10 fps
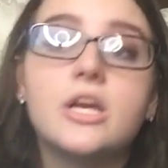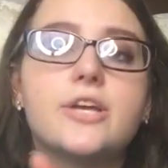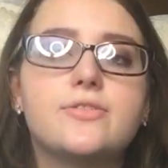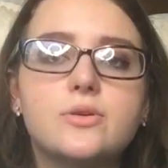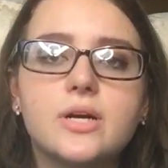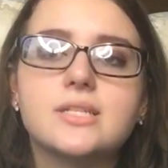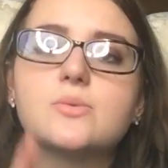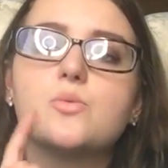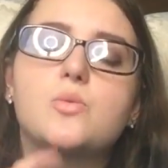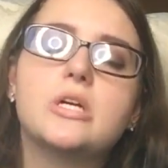if you guys
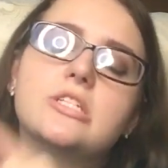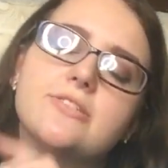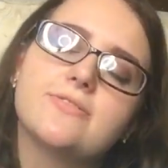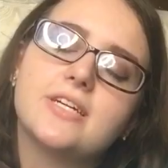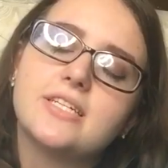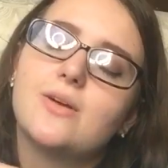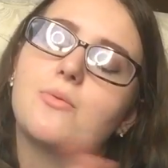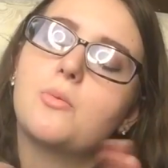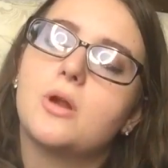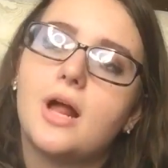want to find
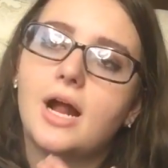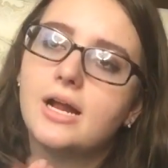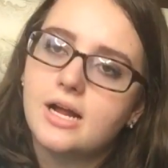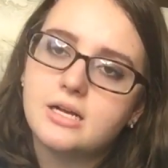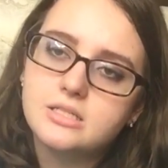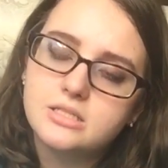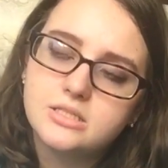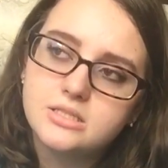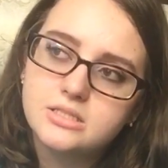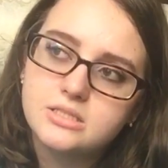out what I got,
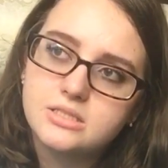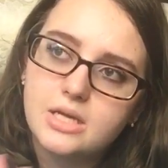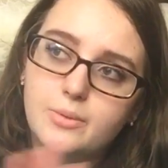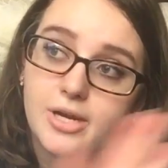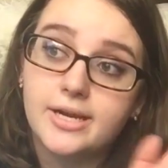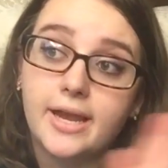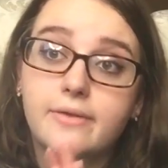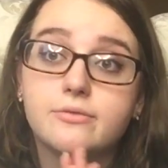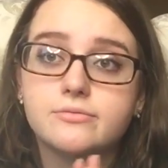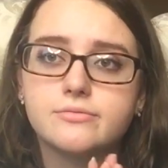what I gave,
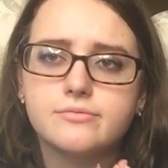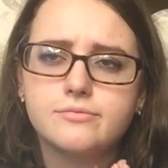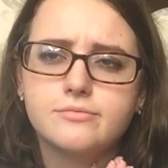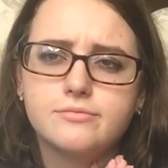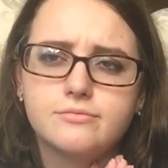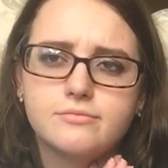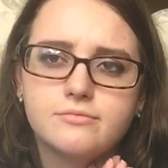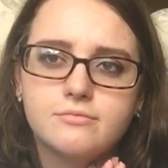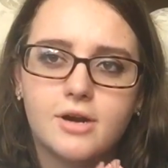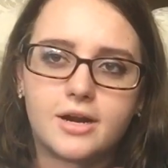
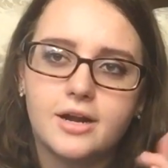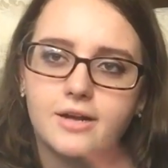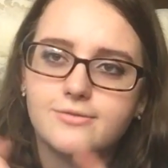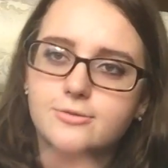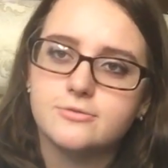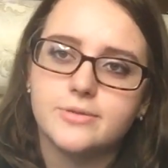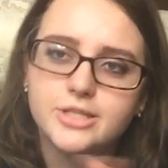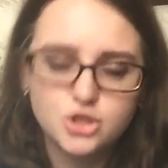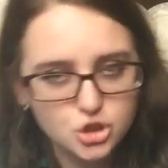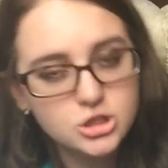what I got for
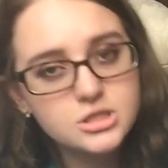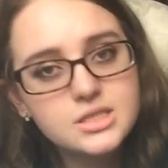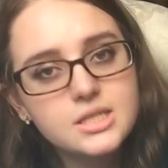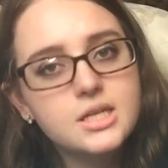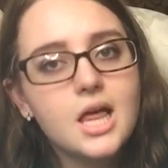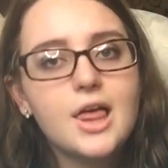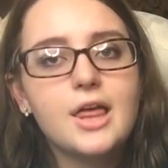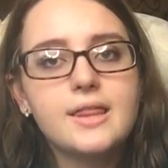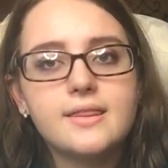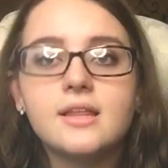Rachell,
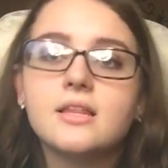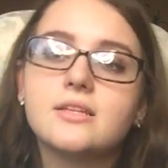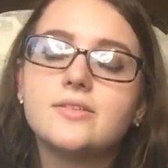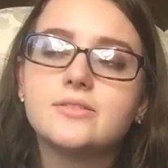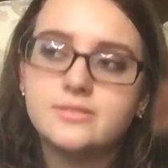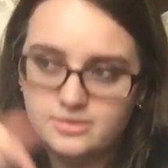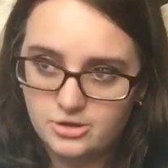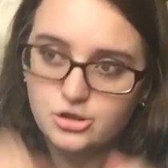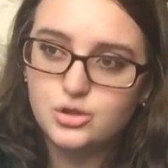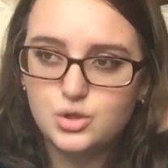her
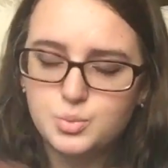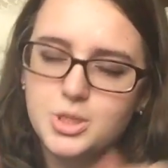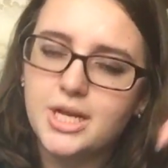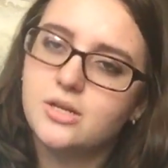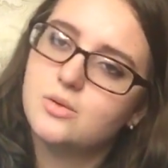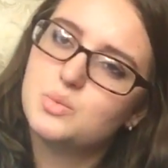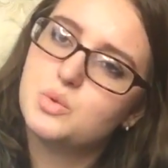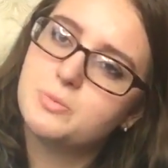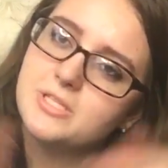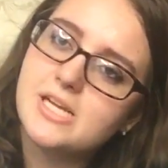YouTube channel
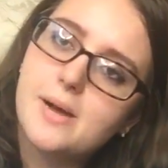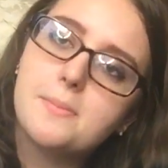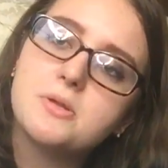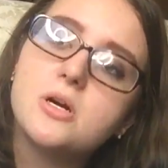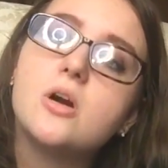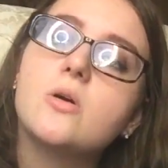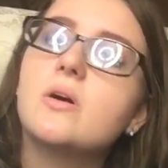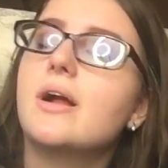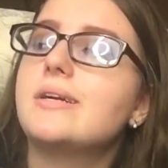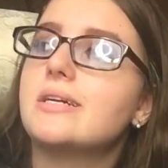will be down below
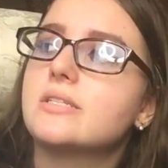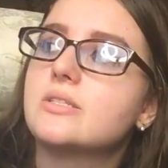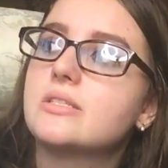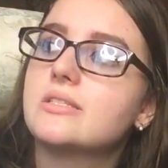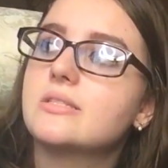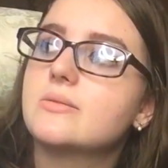as